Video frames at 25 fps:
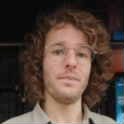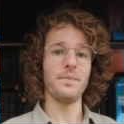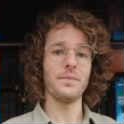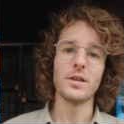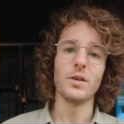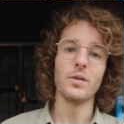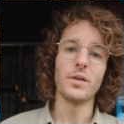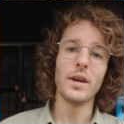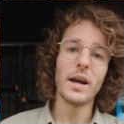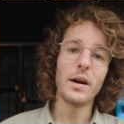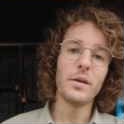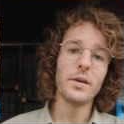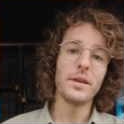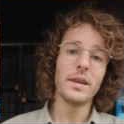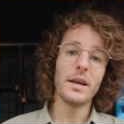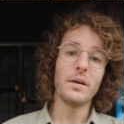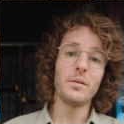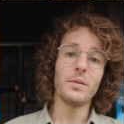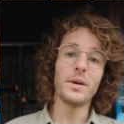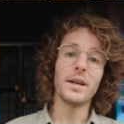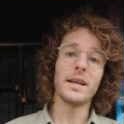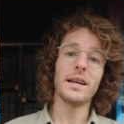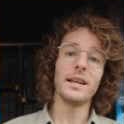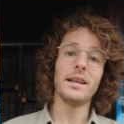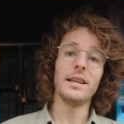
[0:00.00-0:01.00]
So now and
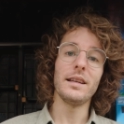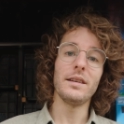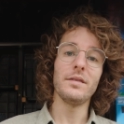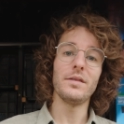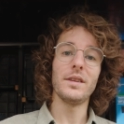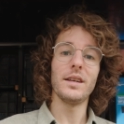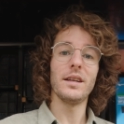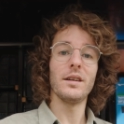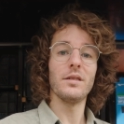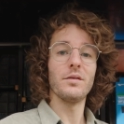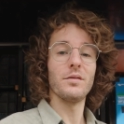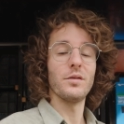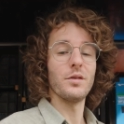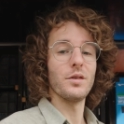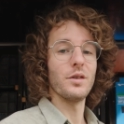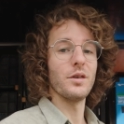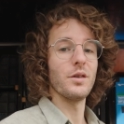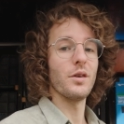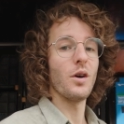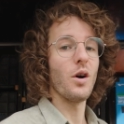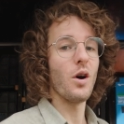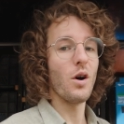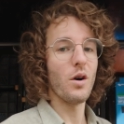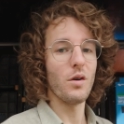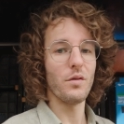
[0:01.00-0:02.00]
then we can leave the
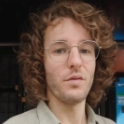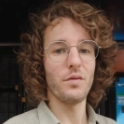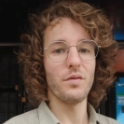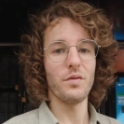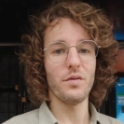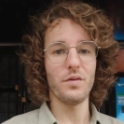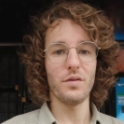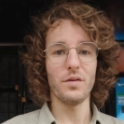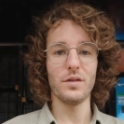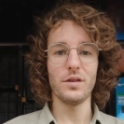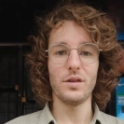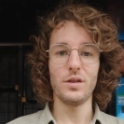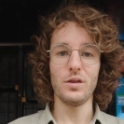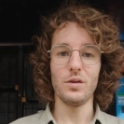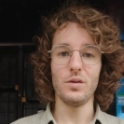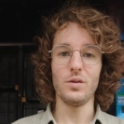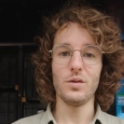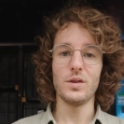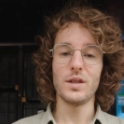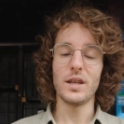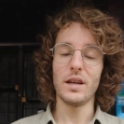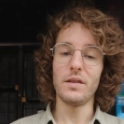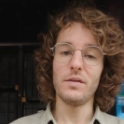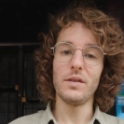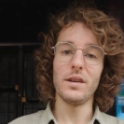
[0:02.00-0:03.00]
inverter off
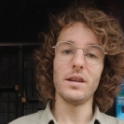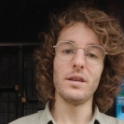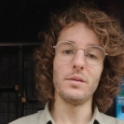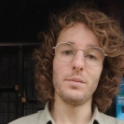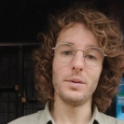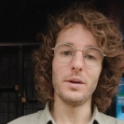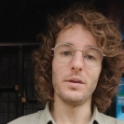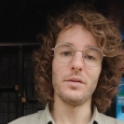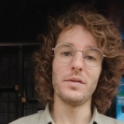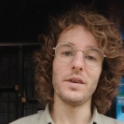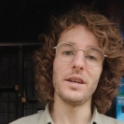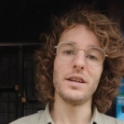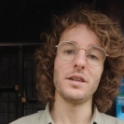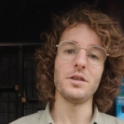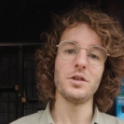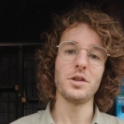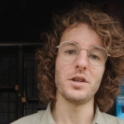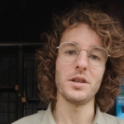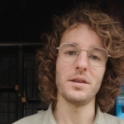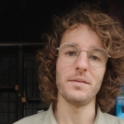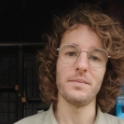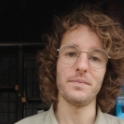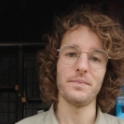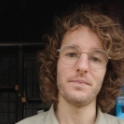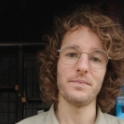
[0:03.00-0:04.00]
to save a little bit of
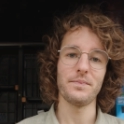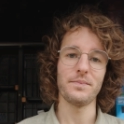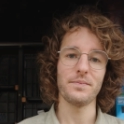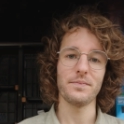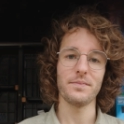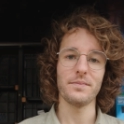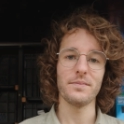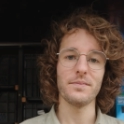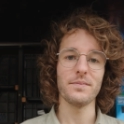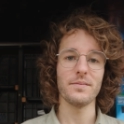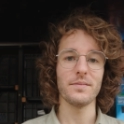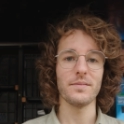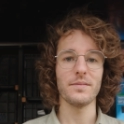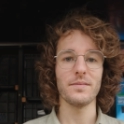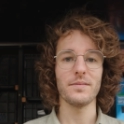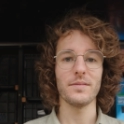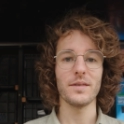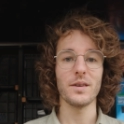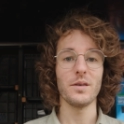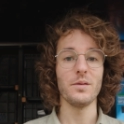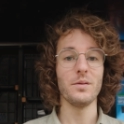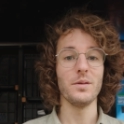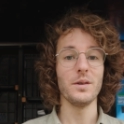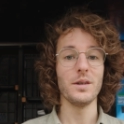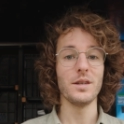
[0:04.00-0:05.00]
energy,
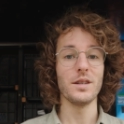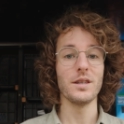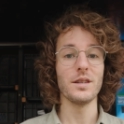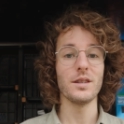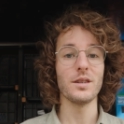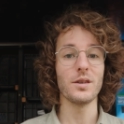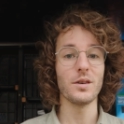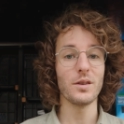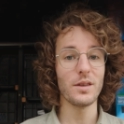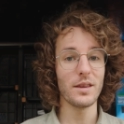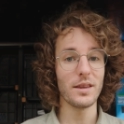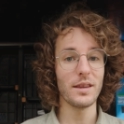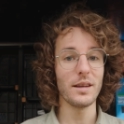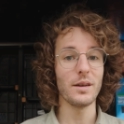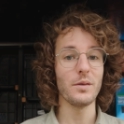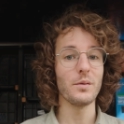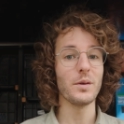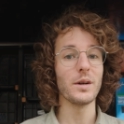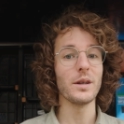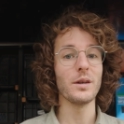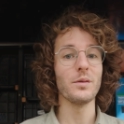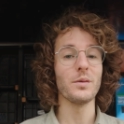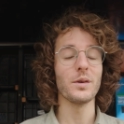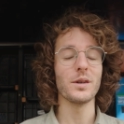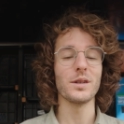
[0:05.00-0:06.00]
which is a good thing
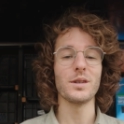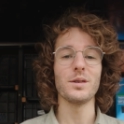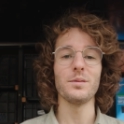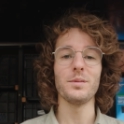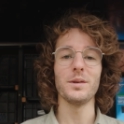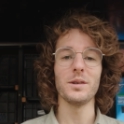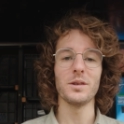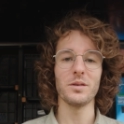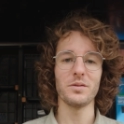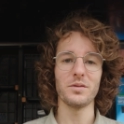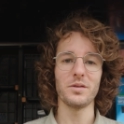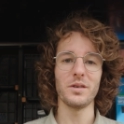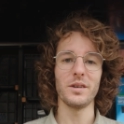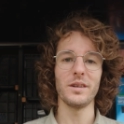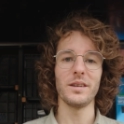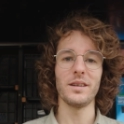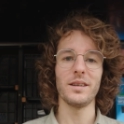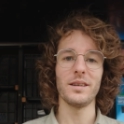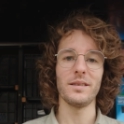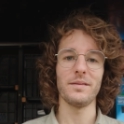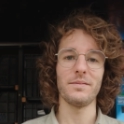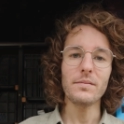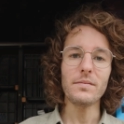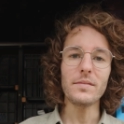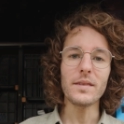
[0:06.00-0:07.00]
when you want to be off-grid.
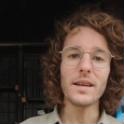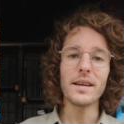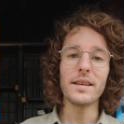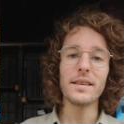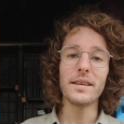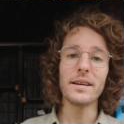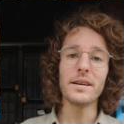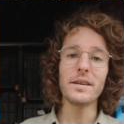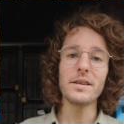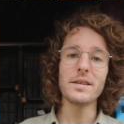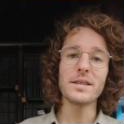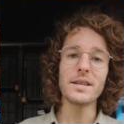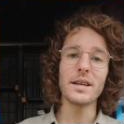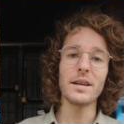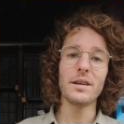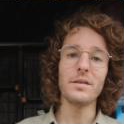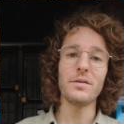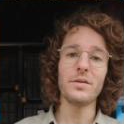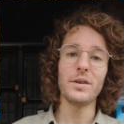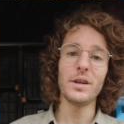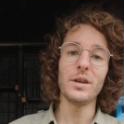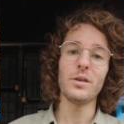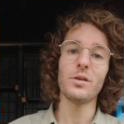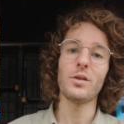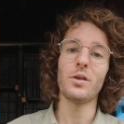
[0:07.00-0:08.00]
There is a
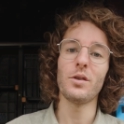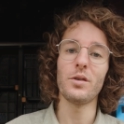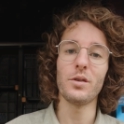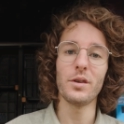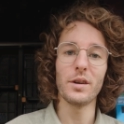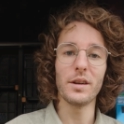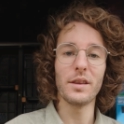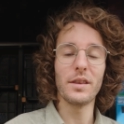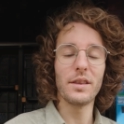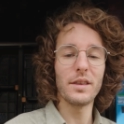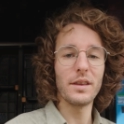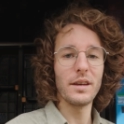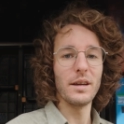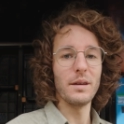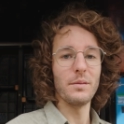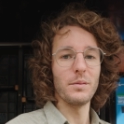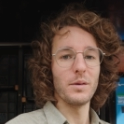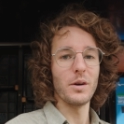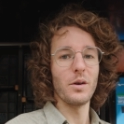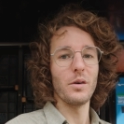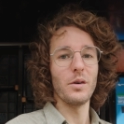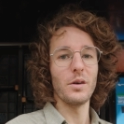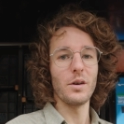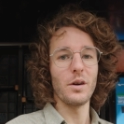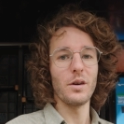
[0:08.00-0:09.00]
reoccurring theme
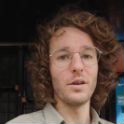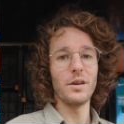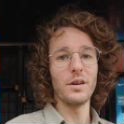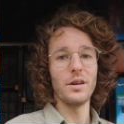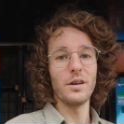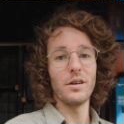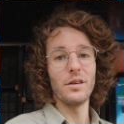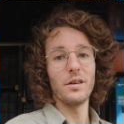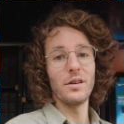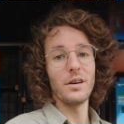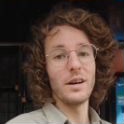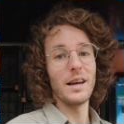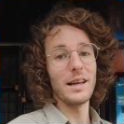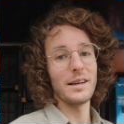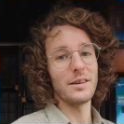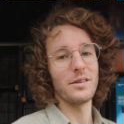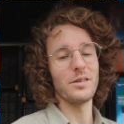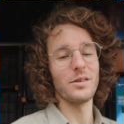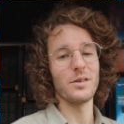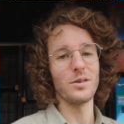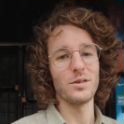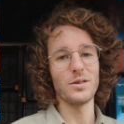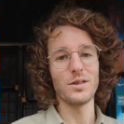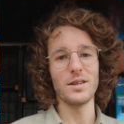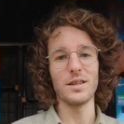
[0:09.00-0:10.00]
going on in our
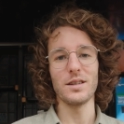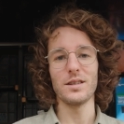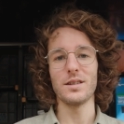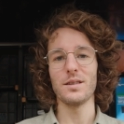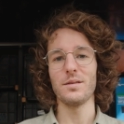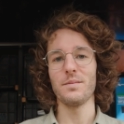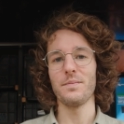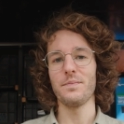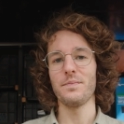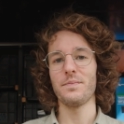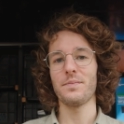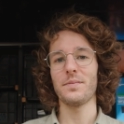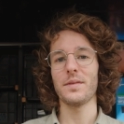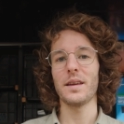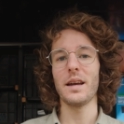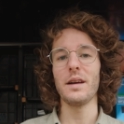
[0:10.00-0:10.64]
electrical system.